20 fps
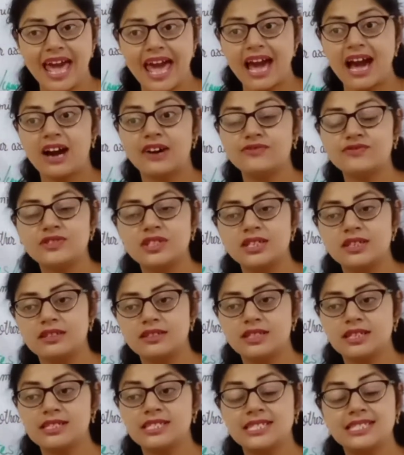after
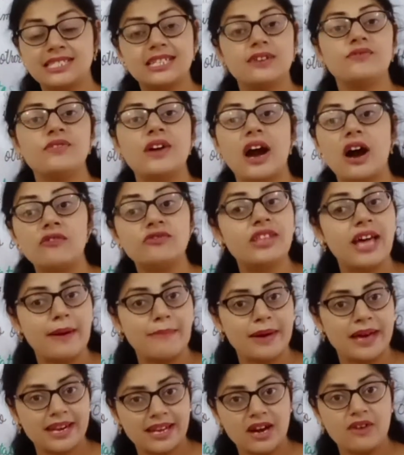the discovery, how the
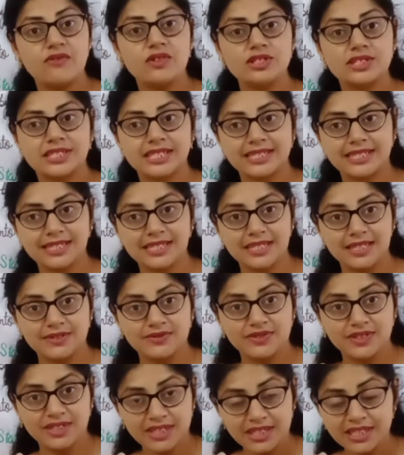America was
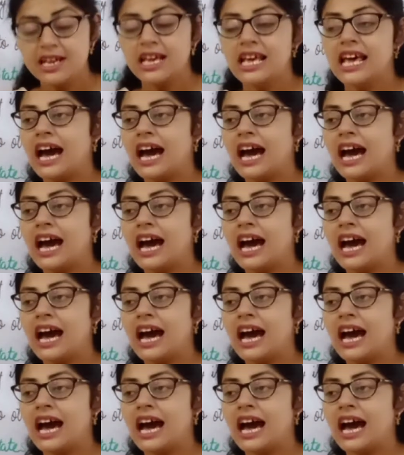discovered,